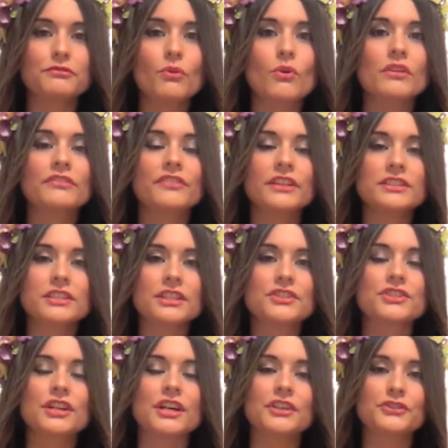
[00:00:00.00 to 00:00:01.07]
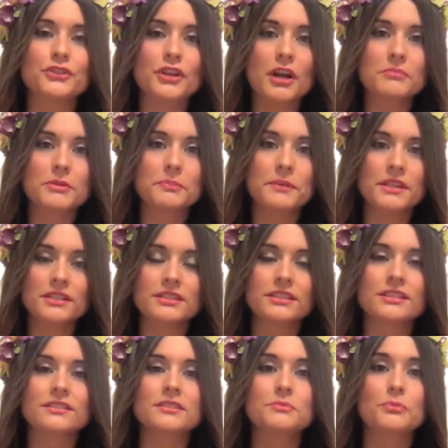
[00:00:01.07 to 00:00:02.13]
for vintage undergarment
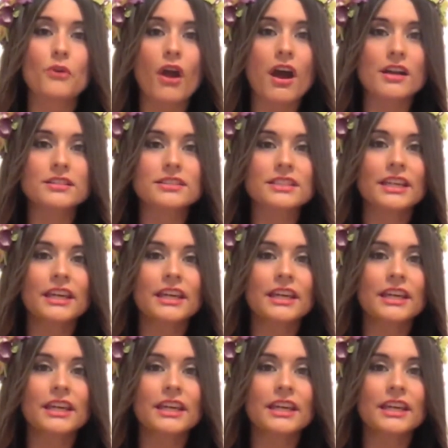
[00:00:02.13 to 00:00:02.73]
pieces and bras.